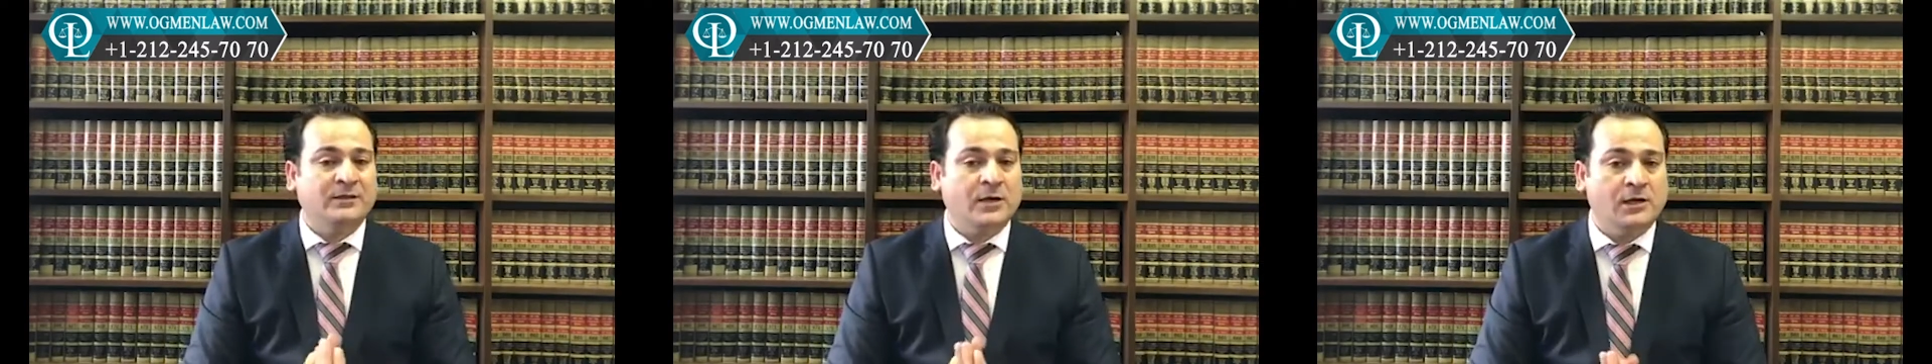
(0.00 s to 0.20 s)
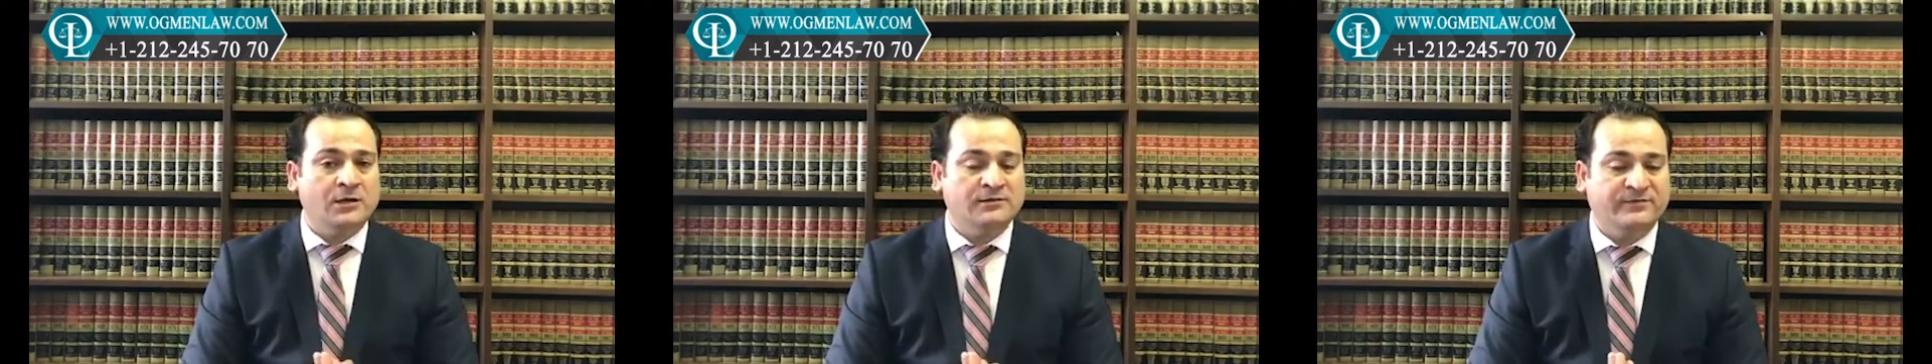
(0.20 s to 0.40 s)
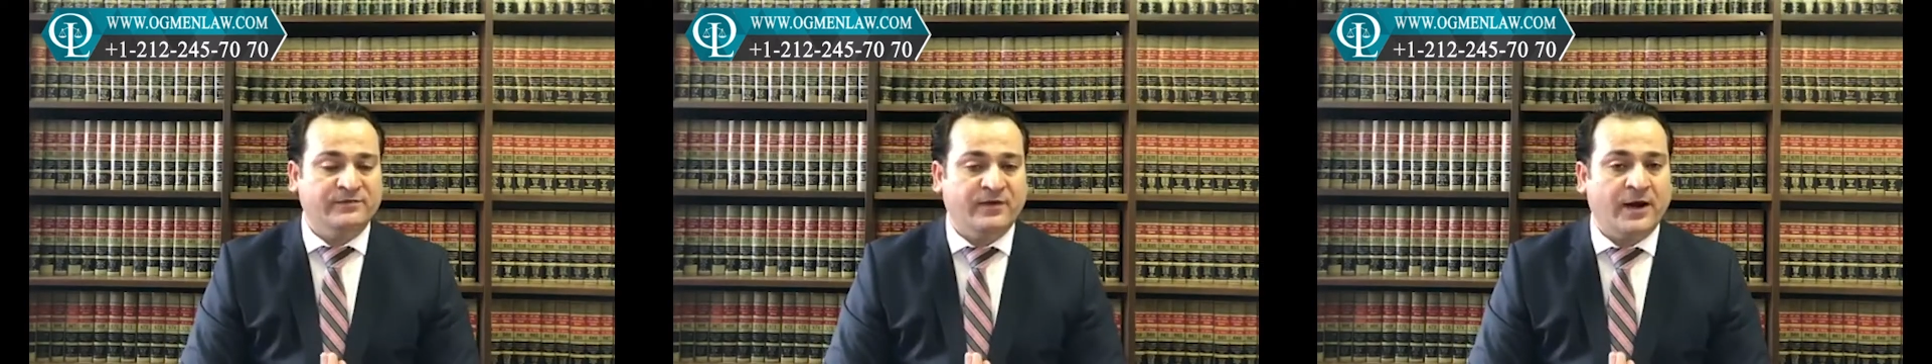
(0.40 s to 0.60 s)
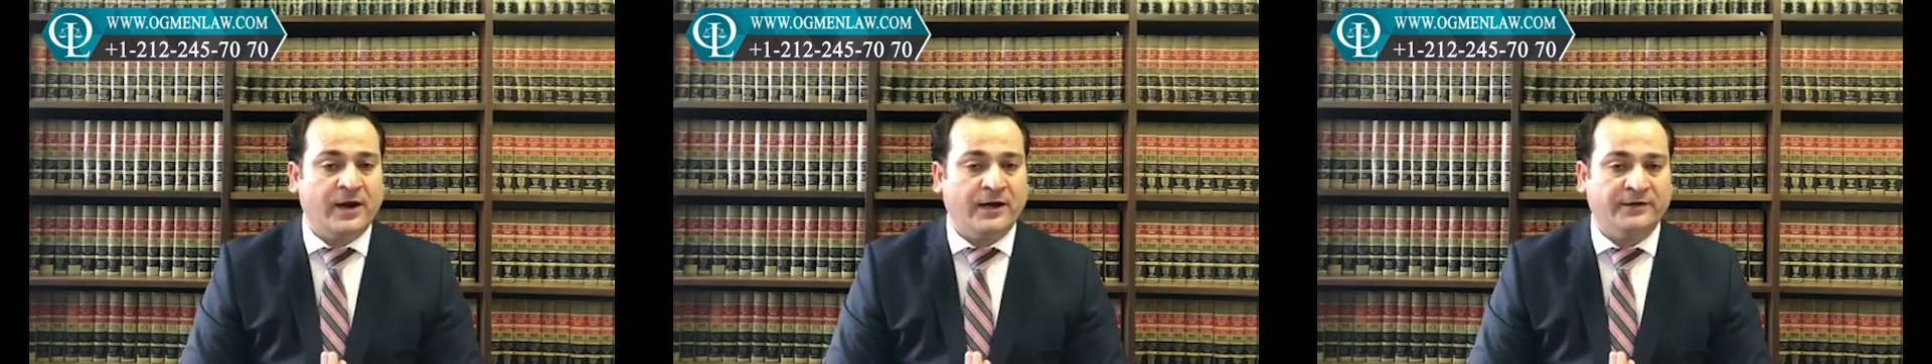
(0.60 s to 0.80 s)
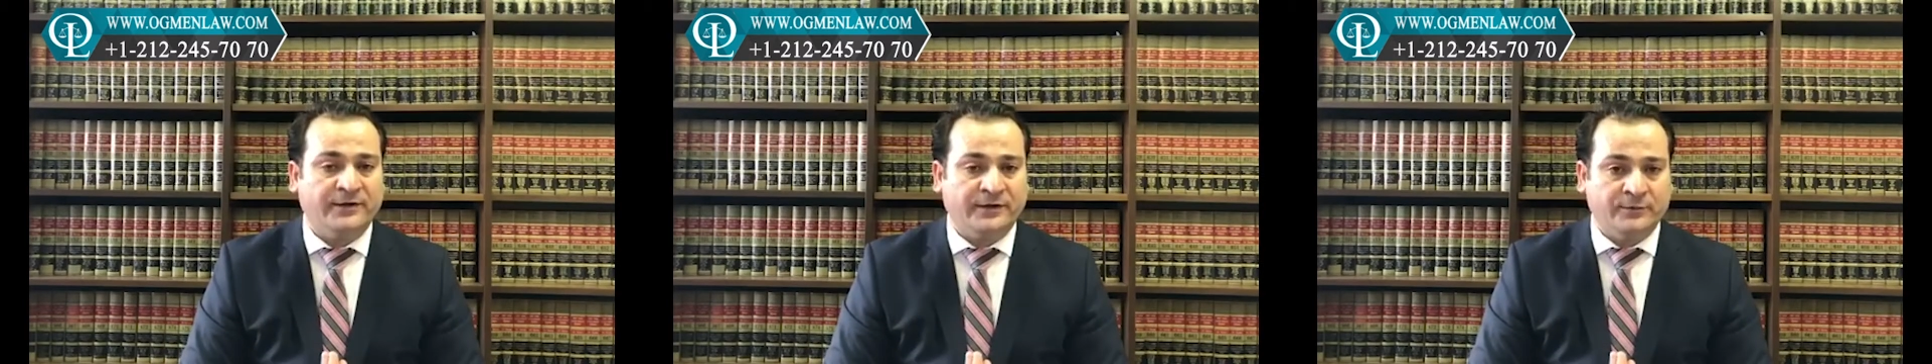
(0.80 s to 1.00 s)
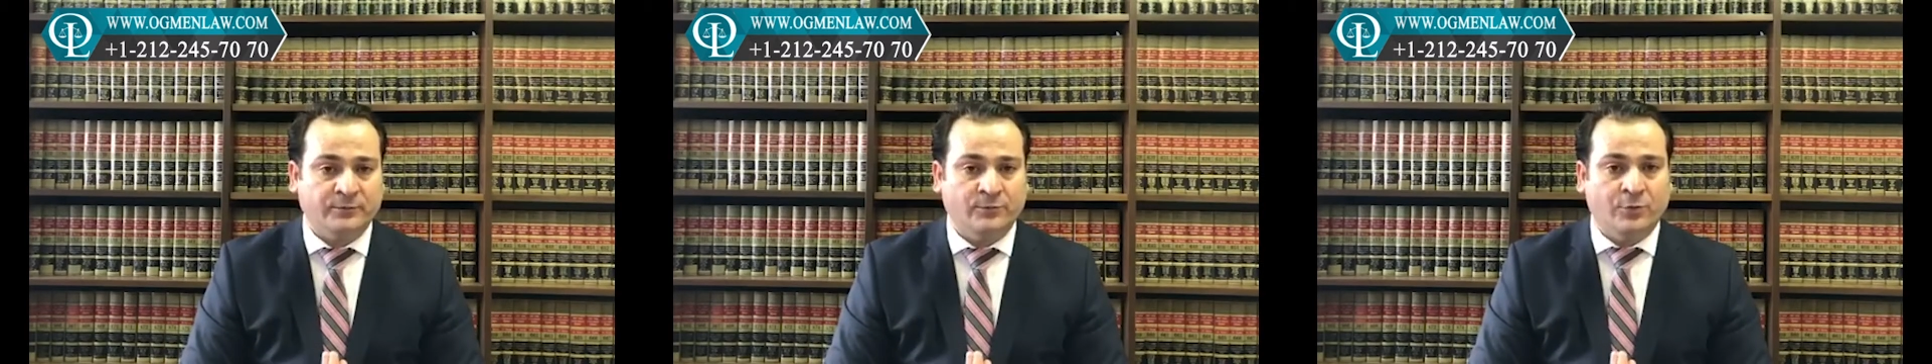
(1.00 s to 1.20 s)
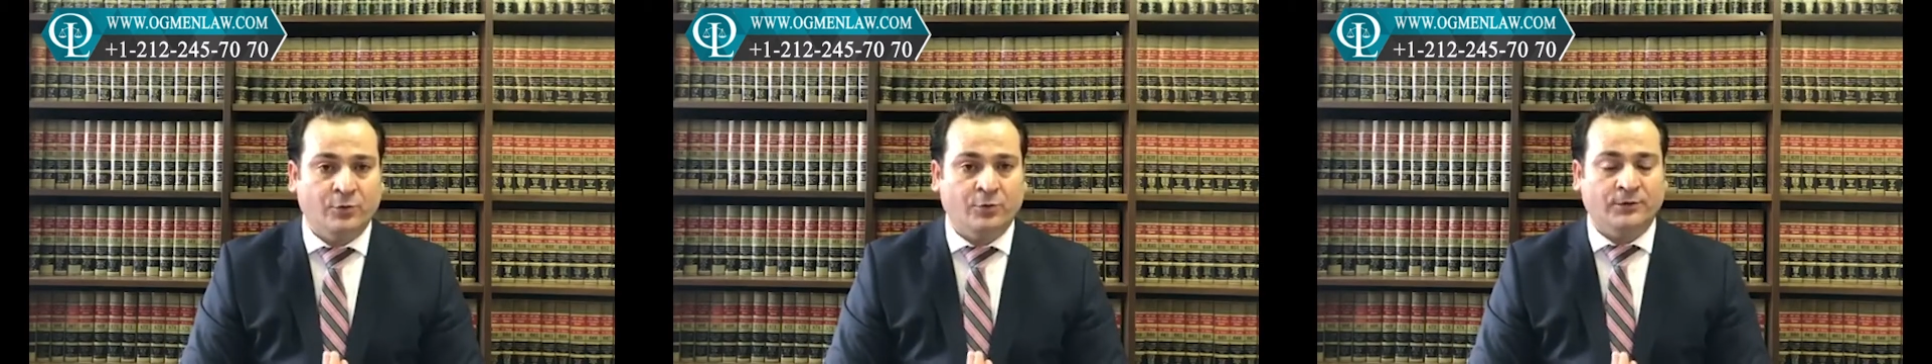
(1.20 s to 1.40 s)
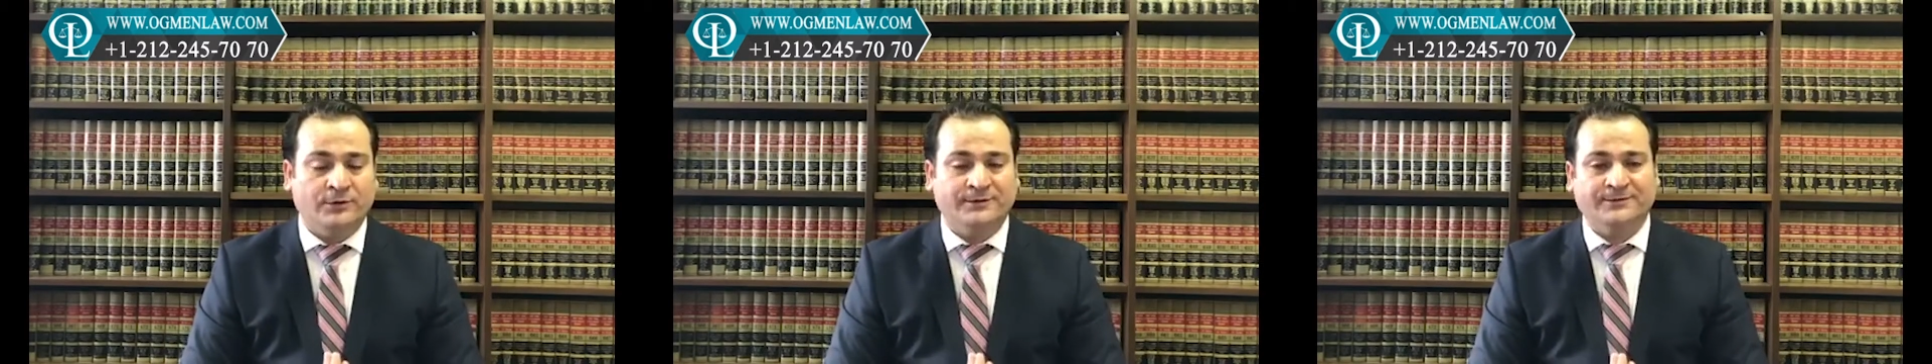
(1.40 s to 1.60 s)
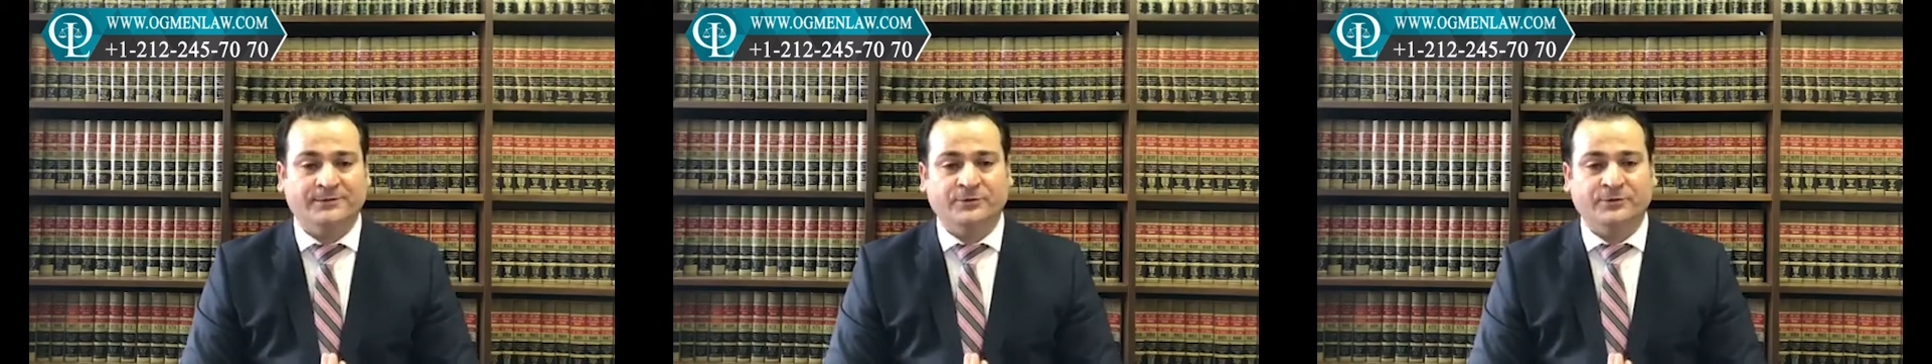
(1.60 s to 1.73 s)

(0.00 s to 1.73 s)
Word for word: qualified anymore